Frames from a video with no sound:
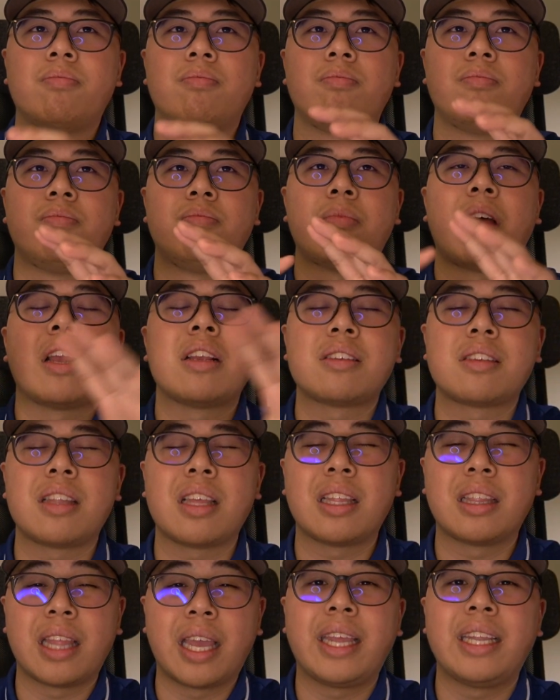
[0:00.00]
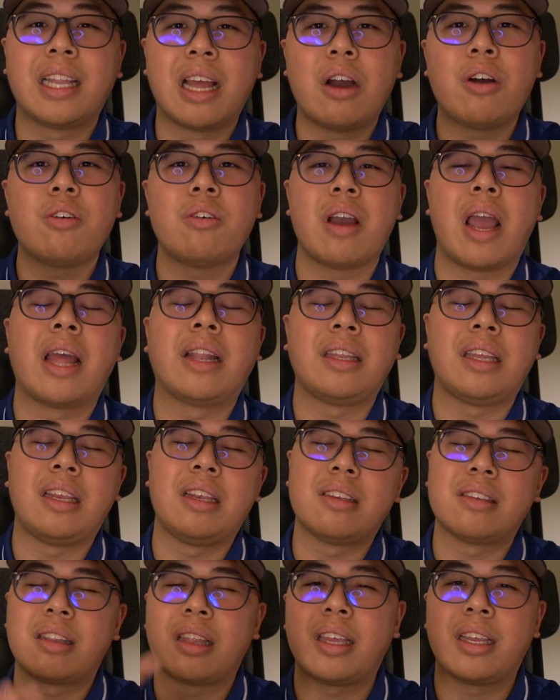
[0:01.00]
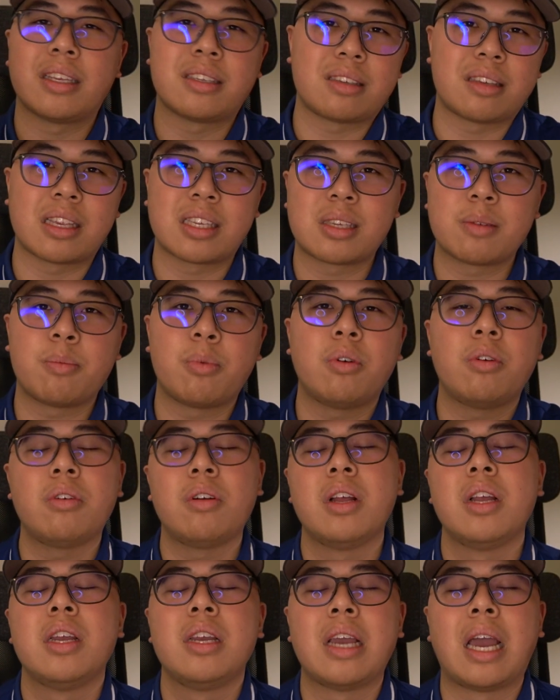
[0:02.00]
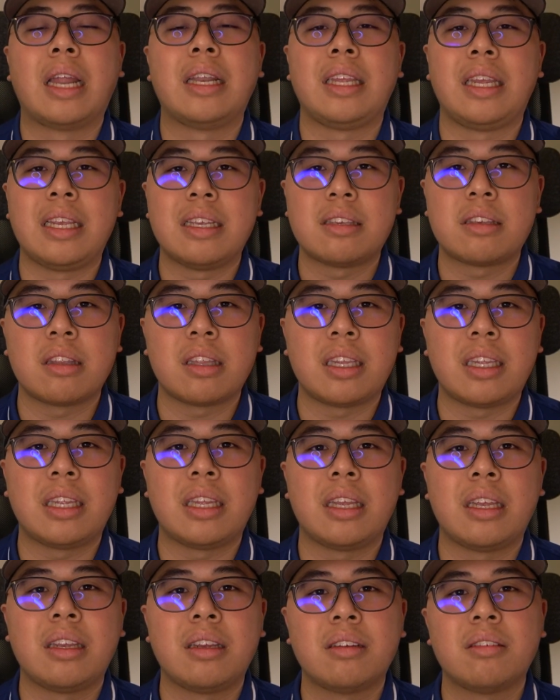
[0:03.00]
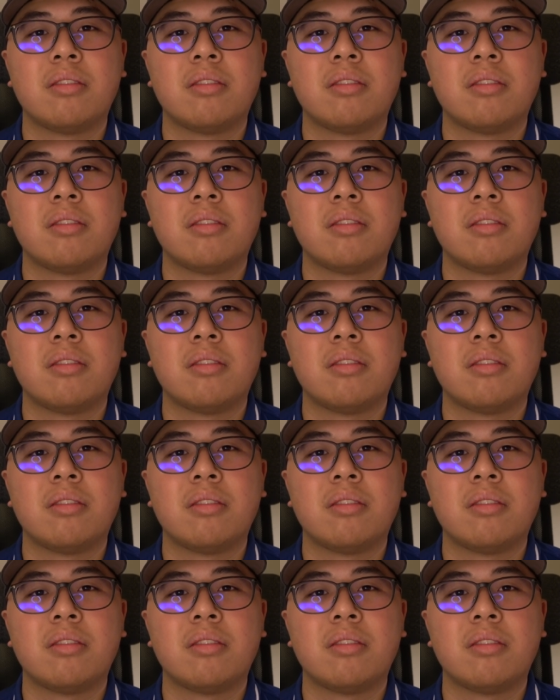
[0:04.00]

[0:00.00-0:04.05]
nicely laid out and easily accessible and easy